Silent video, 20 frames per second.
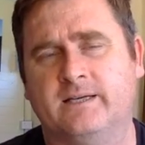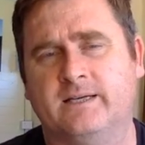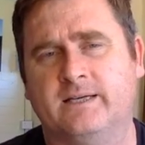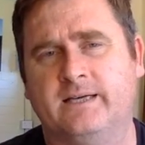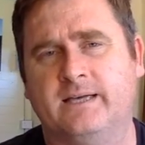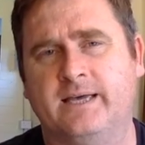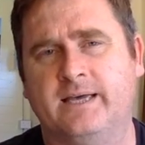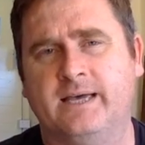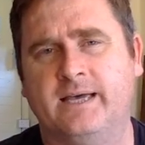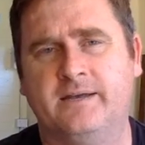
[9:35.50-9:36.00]

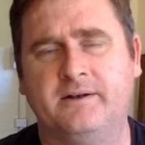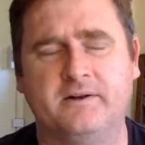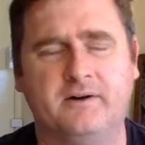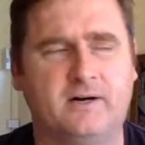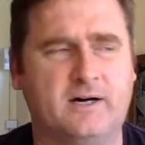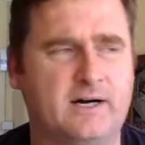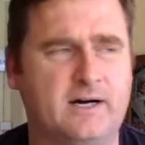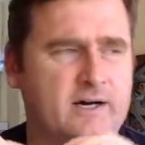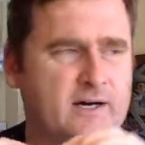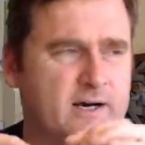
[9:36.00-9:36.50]
And
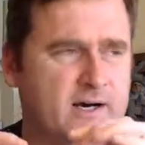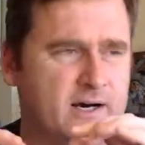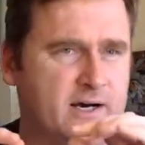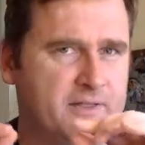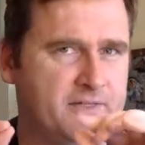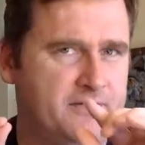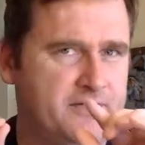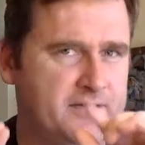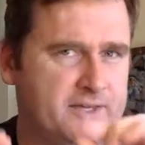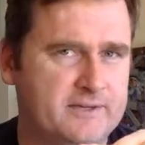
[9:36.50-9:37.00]
I
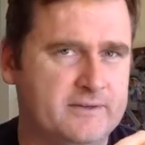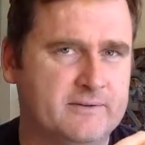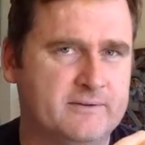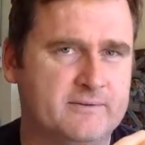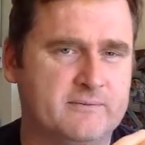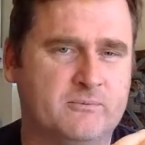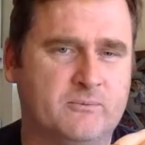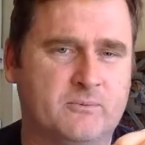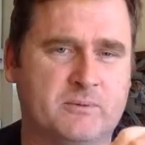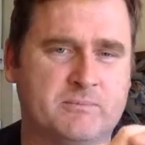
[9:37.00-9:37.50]
think
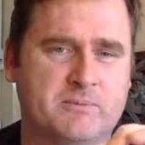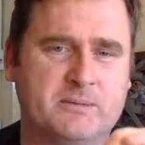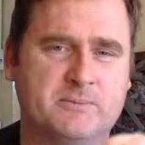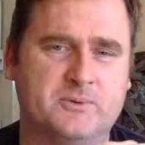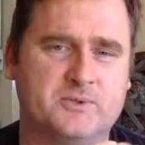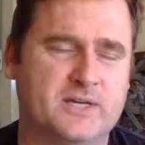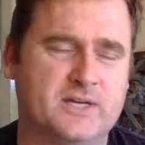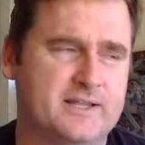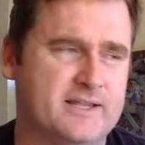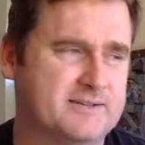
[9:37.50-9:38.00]
when people
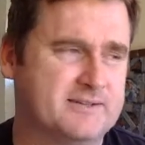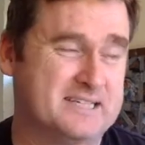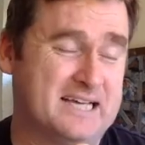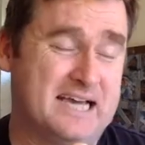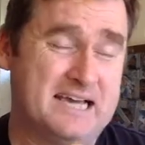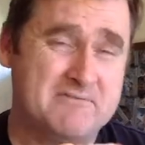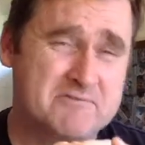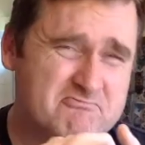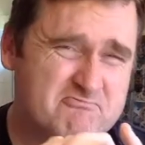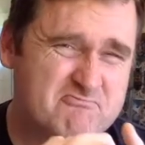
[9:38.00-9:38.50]
say that, they
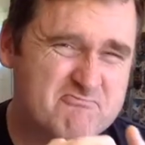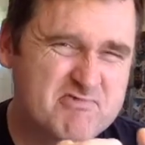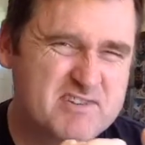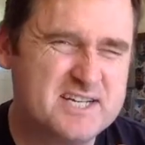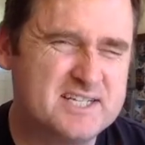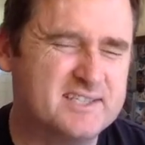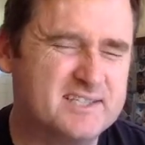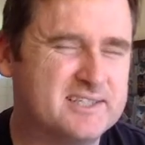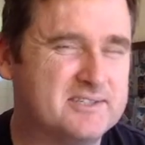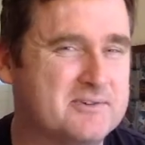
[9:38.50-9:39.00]
haven't
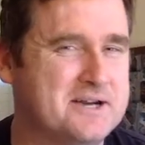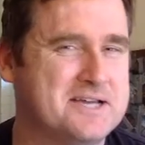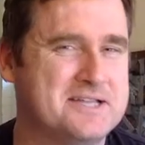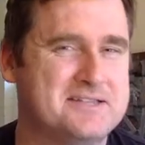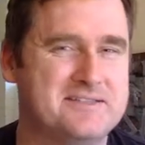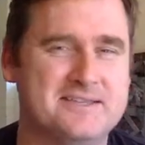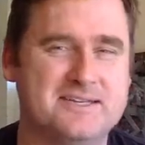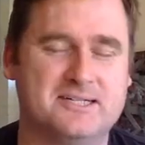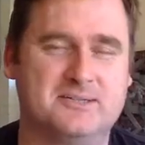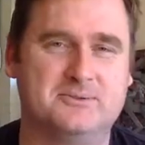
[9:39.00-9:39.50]
really read
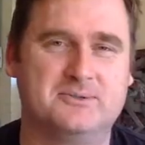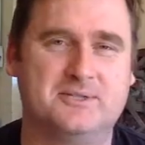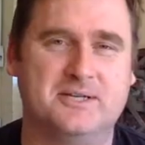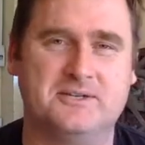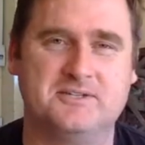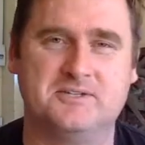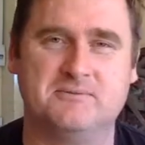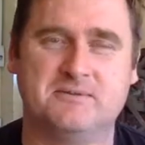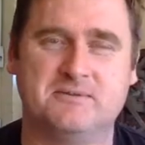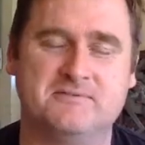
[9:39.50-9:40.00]
the Old
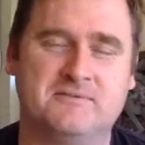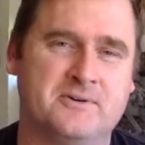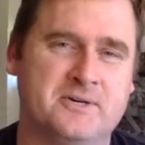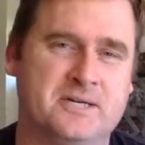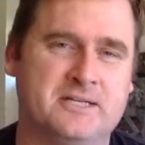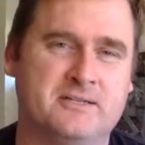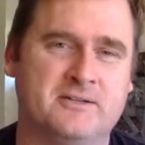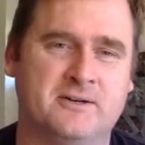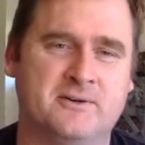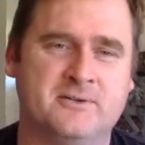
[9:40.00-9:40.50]
Testament very
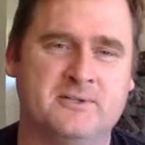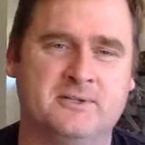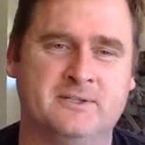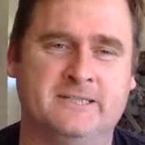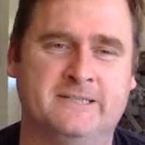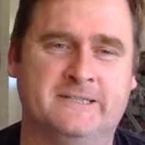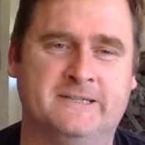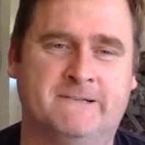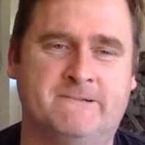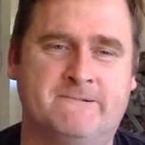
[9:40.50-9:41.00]
closely.